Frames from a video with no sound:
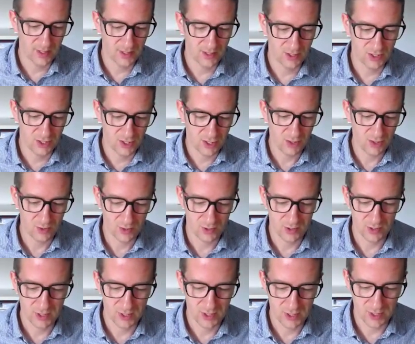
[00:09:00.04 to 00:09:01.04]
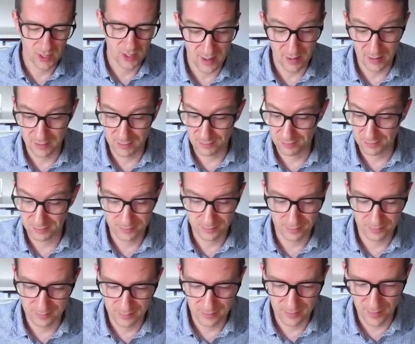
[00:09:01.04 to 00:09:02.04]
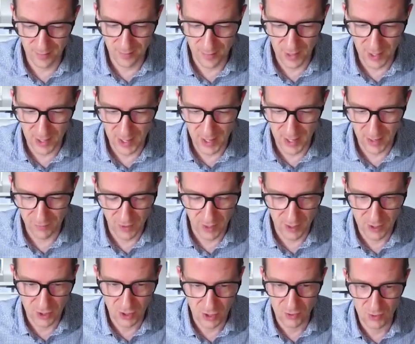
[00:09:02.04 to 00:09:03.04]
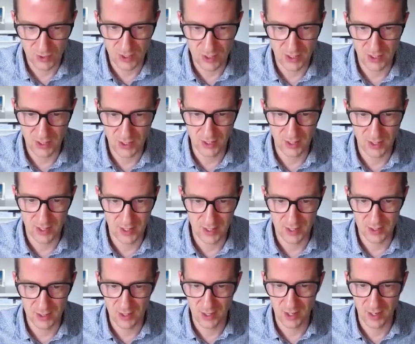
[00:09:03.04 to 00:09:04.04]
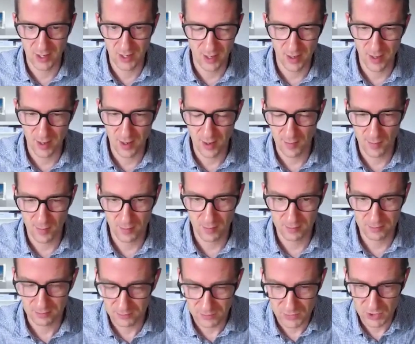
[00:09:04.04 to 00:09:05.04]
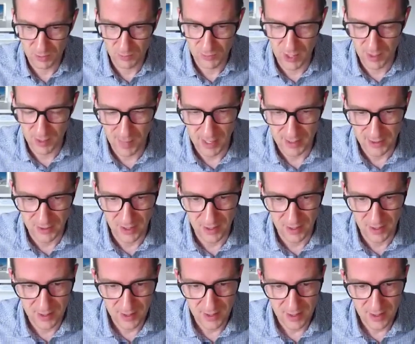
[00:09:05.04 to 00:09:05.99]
students, if they choose this as a subject matter,